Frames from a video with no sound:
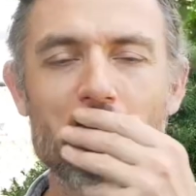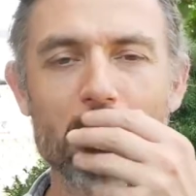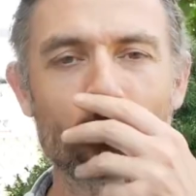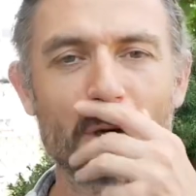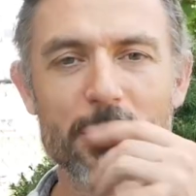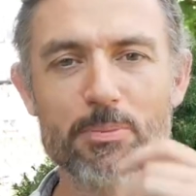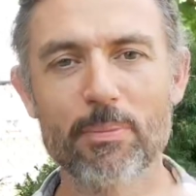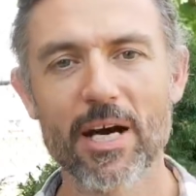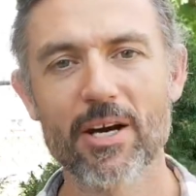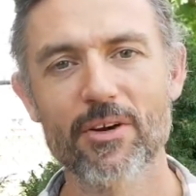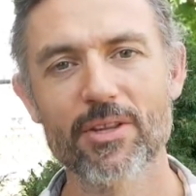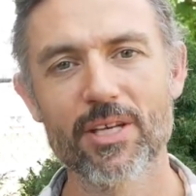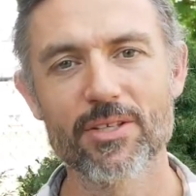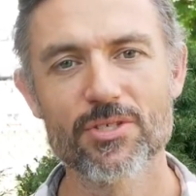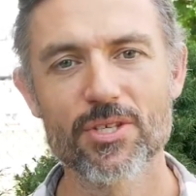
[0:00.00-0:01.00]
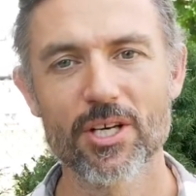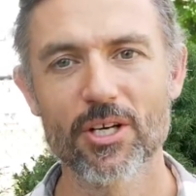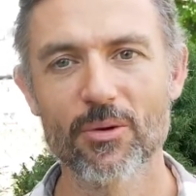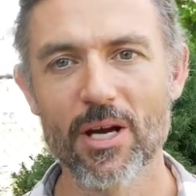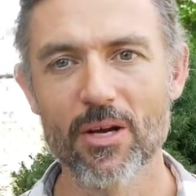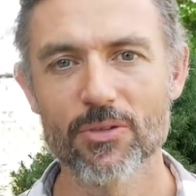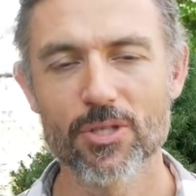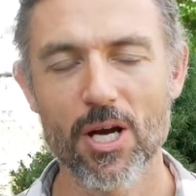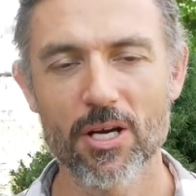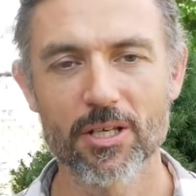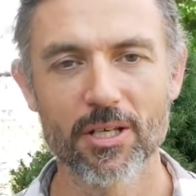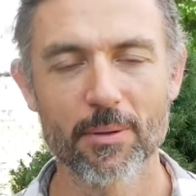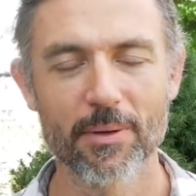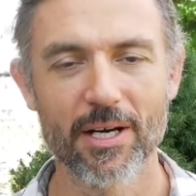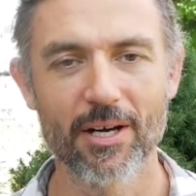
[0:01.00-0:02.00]
what's better than sitting around
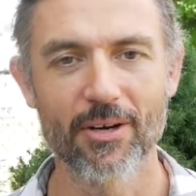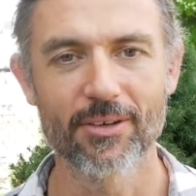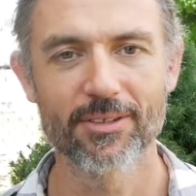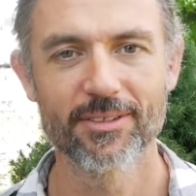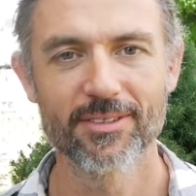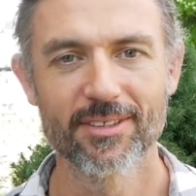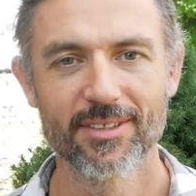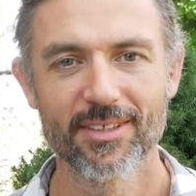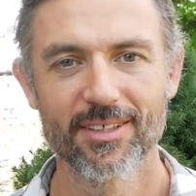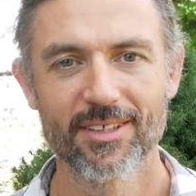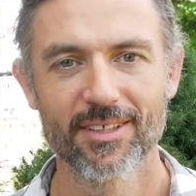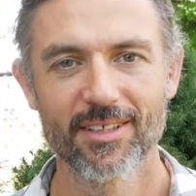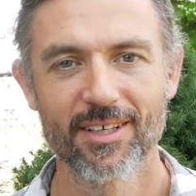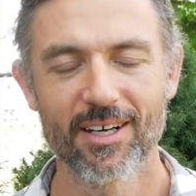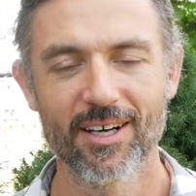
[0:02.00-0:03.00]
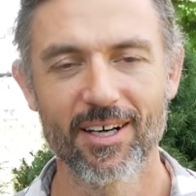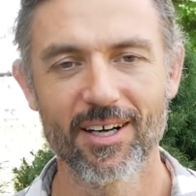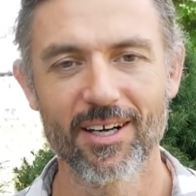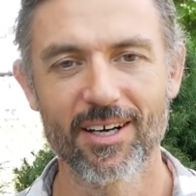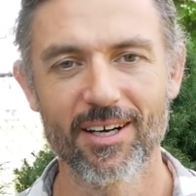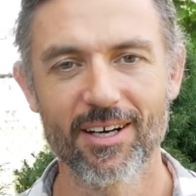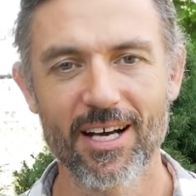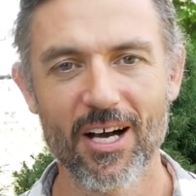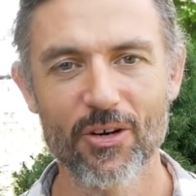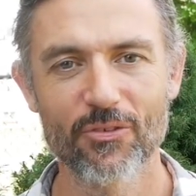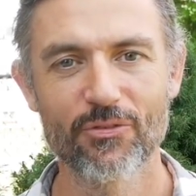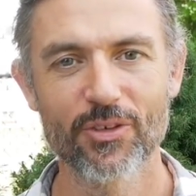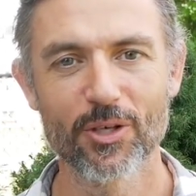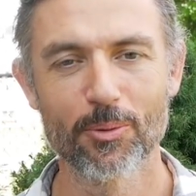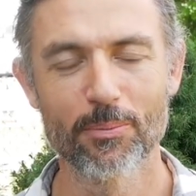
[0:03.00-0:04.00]
talking about how to
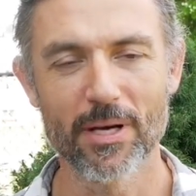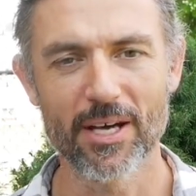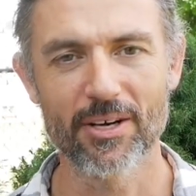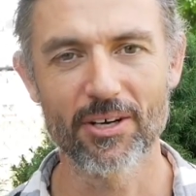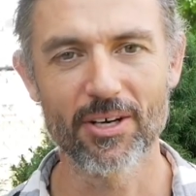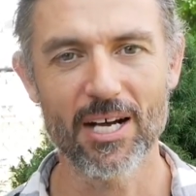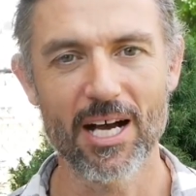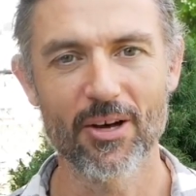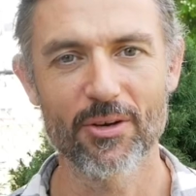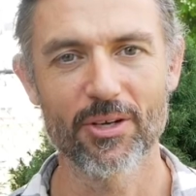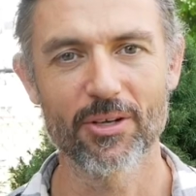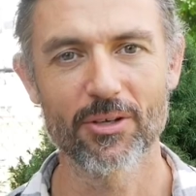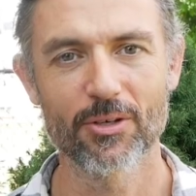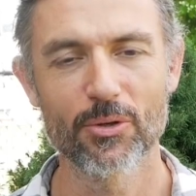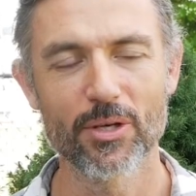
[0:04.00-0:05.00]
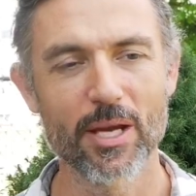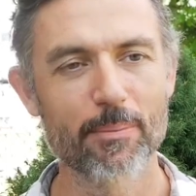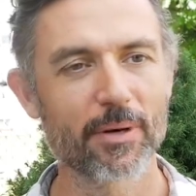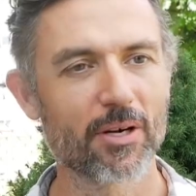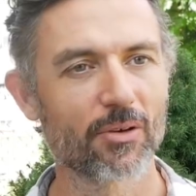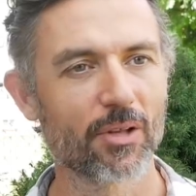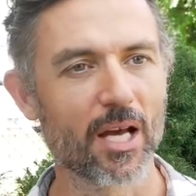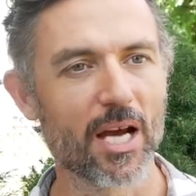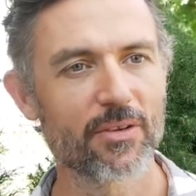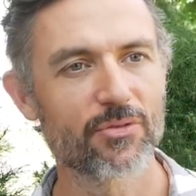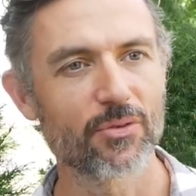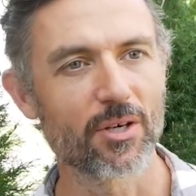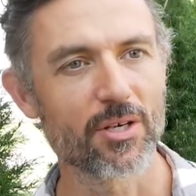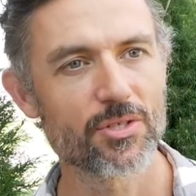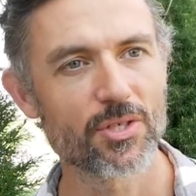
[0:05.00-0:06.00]
feel better, how to create better lives
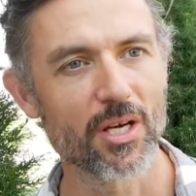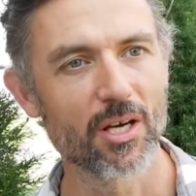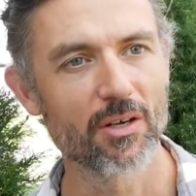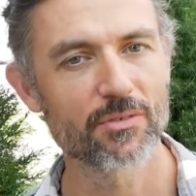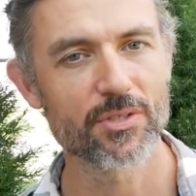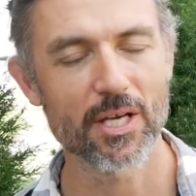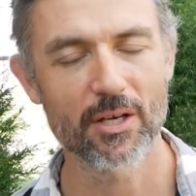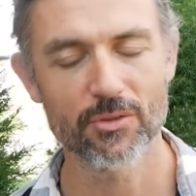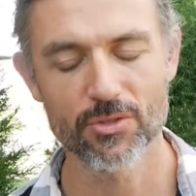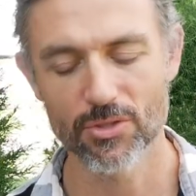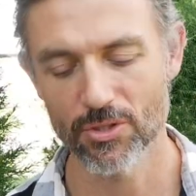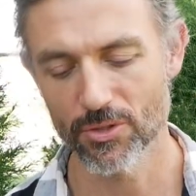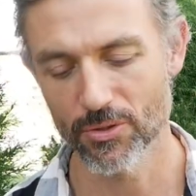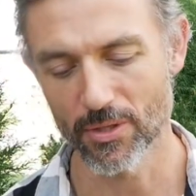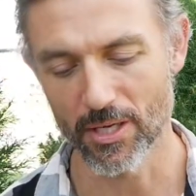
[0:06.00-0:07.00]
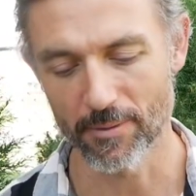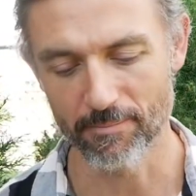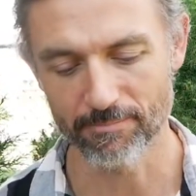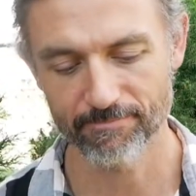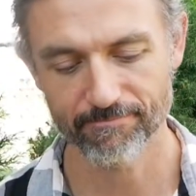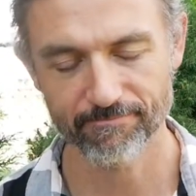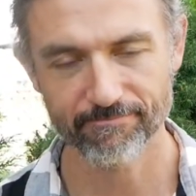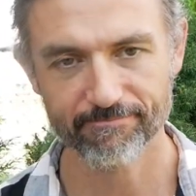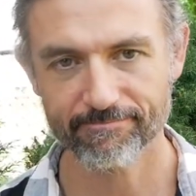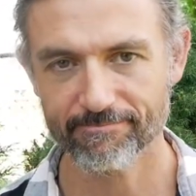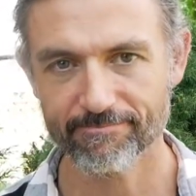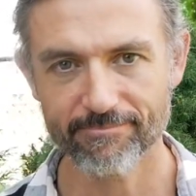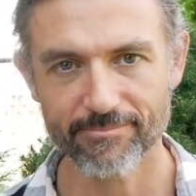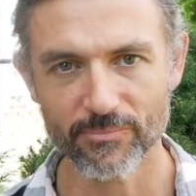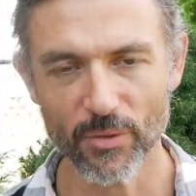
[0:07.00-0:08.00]
for ourselves, how to
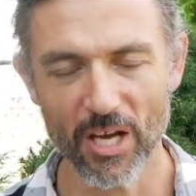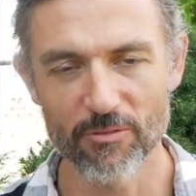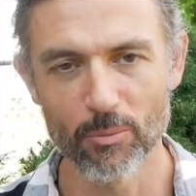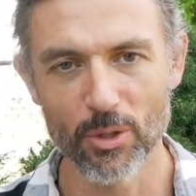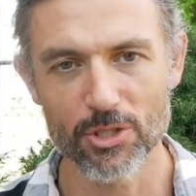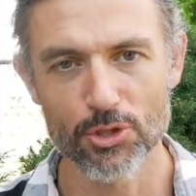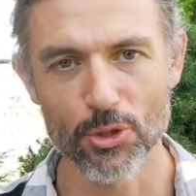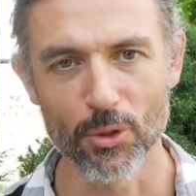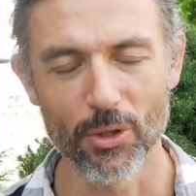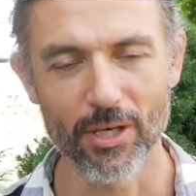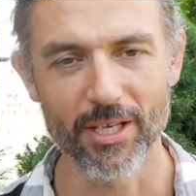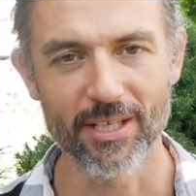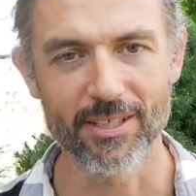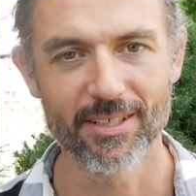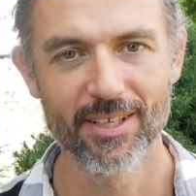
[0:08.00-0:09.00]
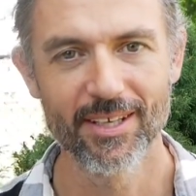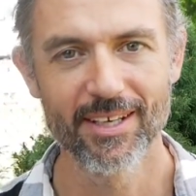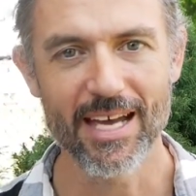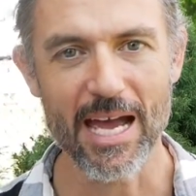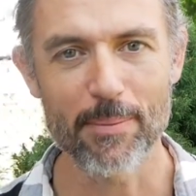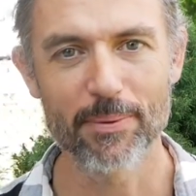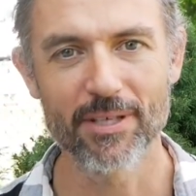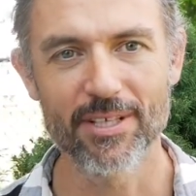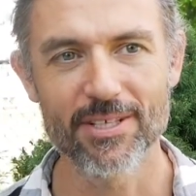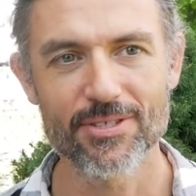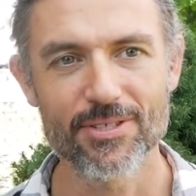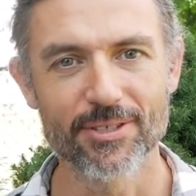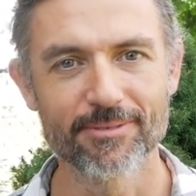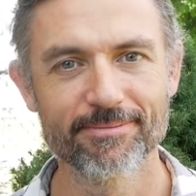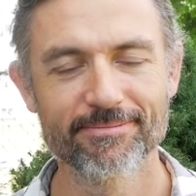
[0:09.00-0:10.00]
have more joy and happiness,
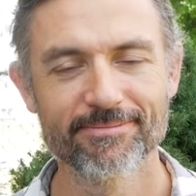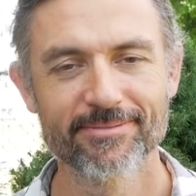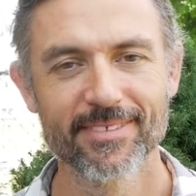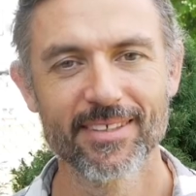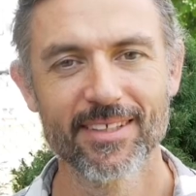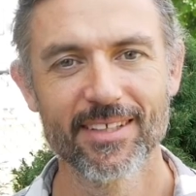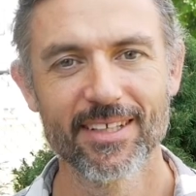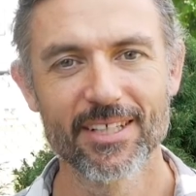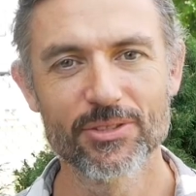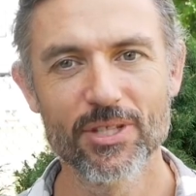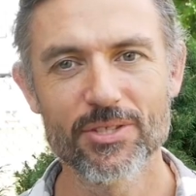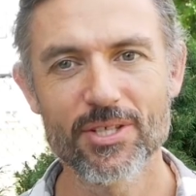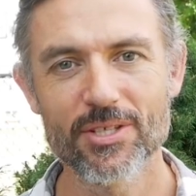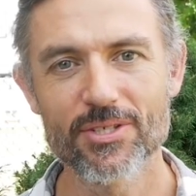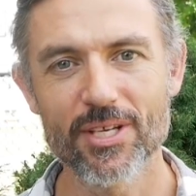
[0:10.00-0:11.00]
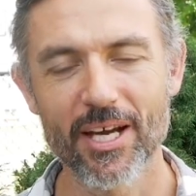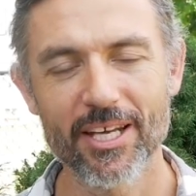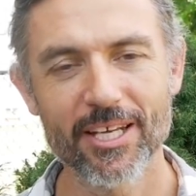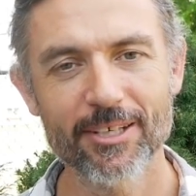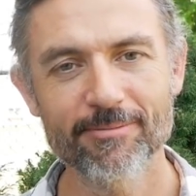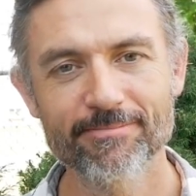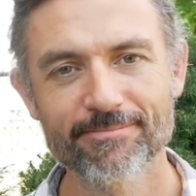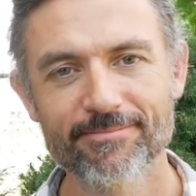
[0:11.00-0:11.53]
and isn't this exciting?